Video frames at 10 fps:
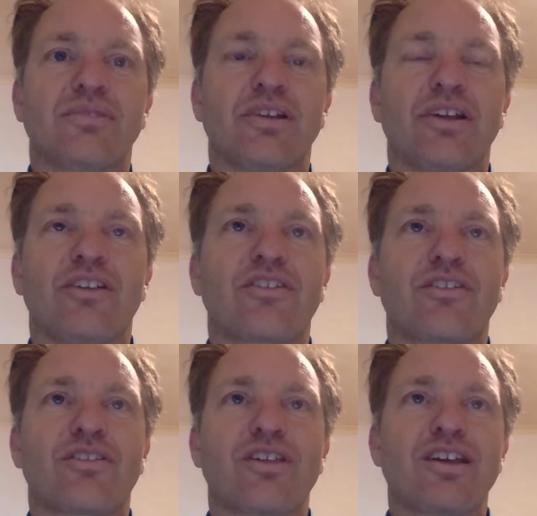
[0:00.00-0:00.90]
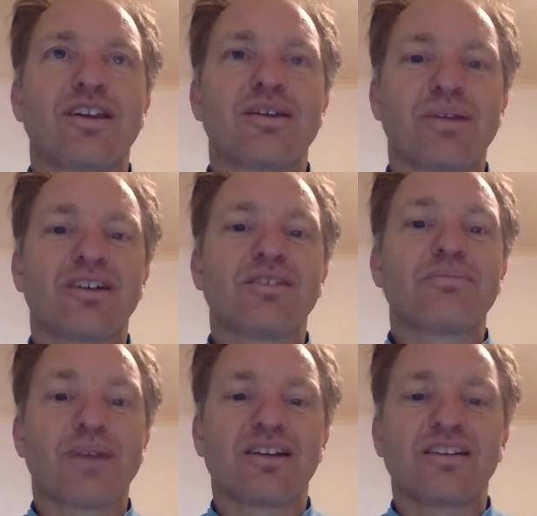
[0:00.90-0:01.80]
It's thinking about it,
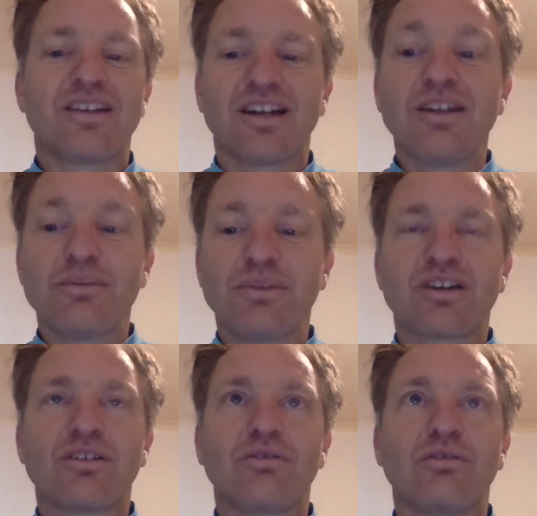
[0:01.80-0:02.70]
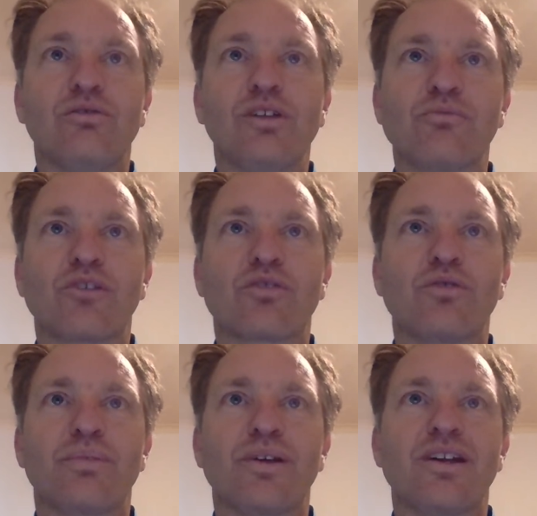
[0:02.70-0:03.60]
but yeah, a limerick
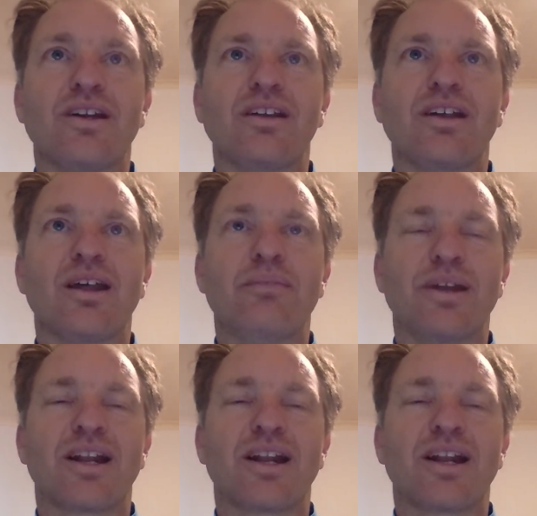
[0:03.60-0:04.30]
would be a bit